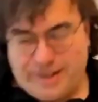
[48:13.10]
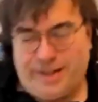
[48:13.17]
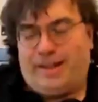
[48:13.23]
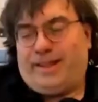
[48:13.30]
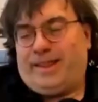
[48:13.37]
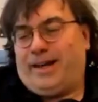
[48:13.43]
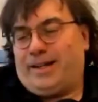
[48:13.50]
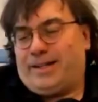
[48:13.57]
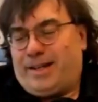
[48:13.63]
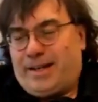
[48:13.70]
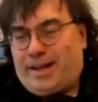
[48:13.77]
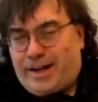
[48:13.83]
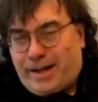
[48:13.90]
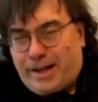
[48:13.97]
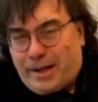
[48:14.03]
thanks,
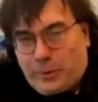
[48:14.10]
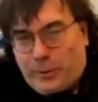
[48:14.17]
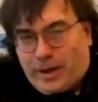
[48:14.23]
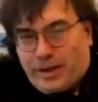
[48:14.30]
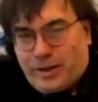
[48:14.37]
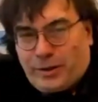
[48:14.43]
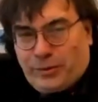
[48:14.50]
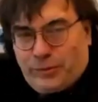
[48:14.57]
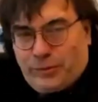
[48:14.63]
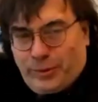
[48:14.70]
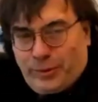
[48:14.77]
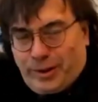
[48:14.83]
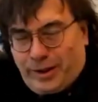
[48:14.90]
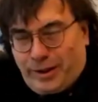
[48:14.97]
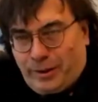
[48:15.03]
Alana.
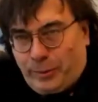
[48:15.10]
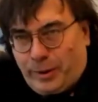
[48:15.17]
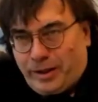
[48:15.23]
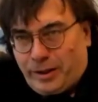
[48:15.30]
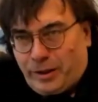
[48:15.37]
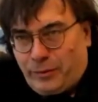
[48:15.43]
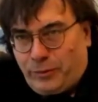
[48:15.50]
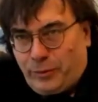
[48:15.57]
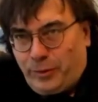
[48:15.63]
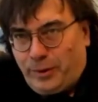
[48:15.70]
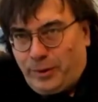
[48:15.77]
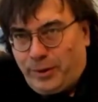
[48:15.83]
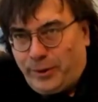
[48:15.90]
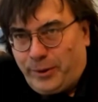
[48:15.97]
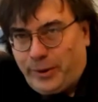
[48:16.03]
Wonderful, wonderful
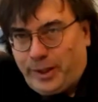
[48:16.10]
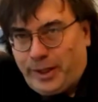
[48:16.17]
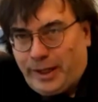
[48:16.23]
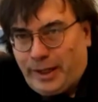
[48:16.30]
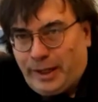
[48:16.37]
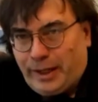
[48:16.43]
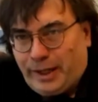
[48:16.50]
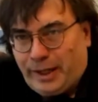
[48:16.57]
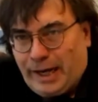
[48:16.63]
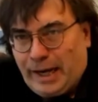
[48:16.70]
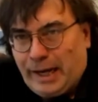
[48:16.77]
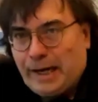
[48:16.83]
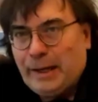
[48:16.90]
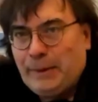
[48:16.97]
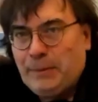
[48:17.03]
talk
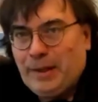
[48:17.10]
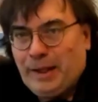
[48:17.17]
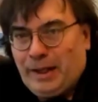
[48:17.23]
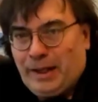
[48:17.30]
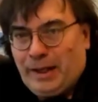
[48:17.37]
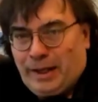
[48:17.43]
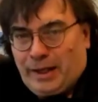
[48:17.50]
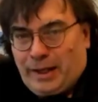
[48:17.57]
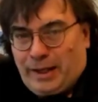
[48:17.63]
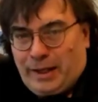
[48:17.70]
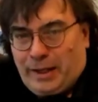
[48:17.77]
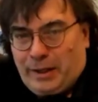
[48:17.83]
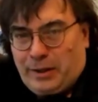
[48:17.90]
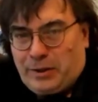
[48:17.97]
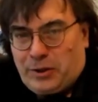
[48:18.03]
again.
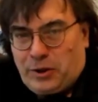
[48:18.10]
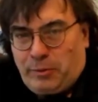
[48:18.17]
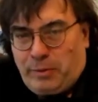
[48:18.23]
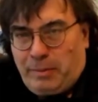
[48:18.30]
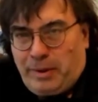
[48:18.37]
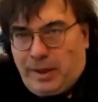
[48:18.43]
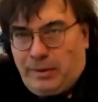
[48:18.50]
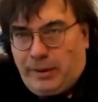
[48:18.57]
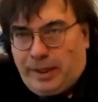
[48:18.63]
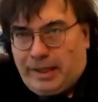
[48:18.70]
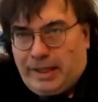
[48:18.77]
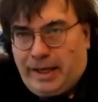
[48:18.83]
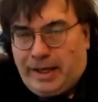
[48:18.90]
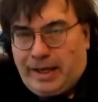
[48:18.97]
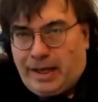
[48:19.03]
Uh, so maybe we
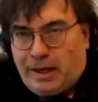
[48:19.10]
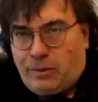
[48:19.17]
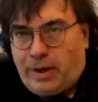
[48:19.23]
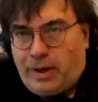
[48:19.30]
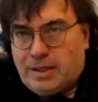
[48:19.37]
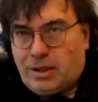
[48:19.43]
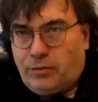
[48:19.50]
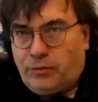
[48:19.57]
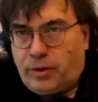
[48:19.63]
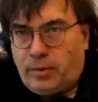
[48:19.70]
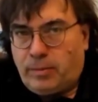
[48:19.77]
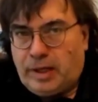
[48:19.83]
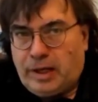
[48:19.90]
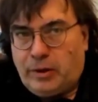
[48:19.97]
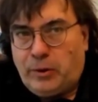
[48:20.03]
take a question from
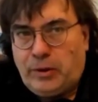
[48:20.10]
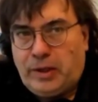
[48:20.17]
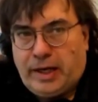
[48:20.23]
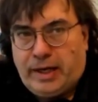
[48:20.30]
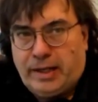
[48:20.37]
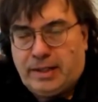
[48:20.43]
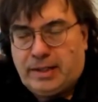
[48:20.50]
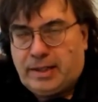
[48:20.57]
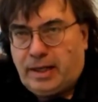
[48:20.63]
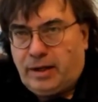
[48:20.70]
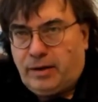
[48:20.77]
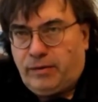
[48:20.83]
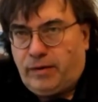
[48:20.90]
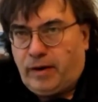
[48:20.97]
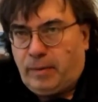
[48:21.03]
the audience uh,
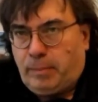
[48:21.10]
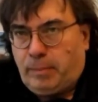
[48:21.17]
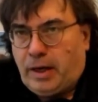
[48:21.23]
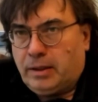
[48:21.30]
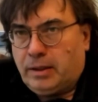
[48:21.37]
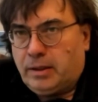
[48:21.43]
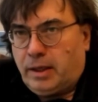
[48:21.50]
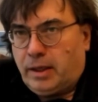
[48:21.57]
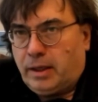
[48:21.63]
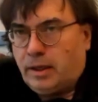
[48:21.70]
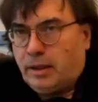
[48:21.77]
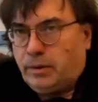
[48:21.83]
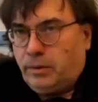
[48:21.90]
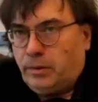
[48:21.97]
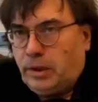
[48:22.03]
if uh, Patrick
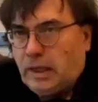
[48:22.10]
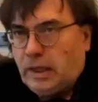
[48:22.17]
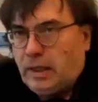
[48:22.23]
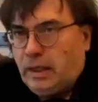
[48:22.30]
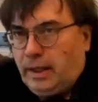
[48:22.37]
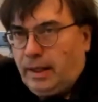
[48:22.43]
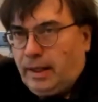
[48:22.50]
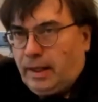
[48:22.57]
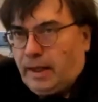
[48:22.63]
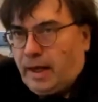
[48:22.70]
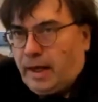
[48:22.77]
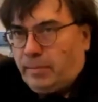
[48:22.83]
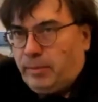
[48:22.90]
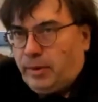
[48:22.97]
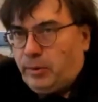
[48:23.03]
could uh,
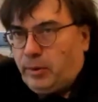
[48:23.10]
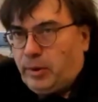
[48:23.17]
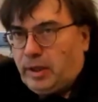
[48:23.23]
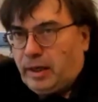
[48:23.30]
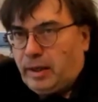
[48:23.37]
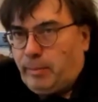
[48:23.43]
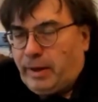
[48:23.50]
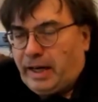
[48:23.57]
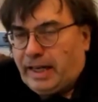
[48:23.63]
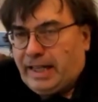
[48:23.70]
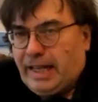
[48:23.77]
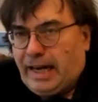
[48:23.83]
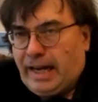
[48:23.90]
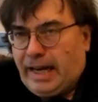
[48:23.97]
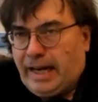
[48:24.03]
unmute uh,
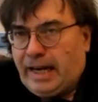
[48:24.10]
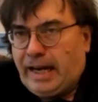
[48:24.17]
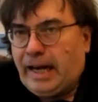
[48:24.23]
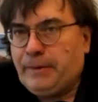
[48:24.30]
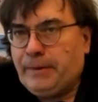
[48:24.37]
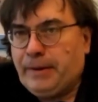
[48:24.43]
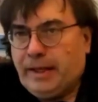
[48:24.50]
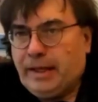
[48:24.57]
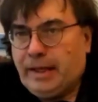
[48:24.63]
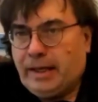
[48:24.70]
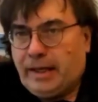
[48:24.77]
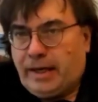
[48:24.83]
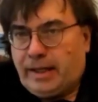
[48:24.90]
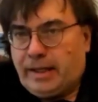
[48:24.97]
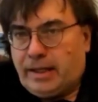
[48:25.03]
Magdalena
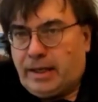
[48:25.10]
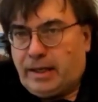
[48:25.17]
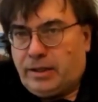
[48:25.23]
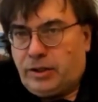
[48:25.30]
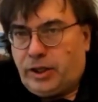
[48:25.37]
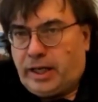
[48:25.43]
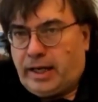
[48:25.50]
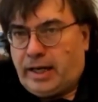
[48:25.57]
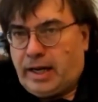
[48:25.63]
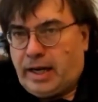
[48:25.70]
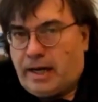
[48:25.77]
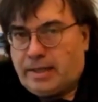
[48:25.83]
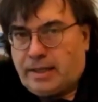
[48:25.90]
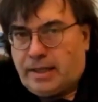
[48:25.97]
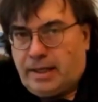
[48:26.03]
and uh, she can
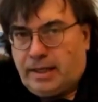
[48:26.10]
ask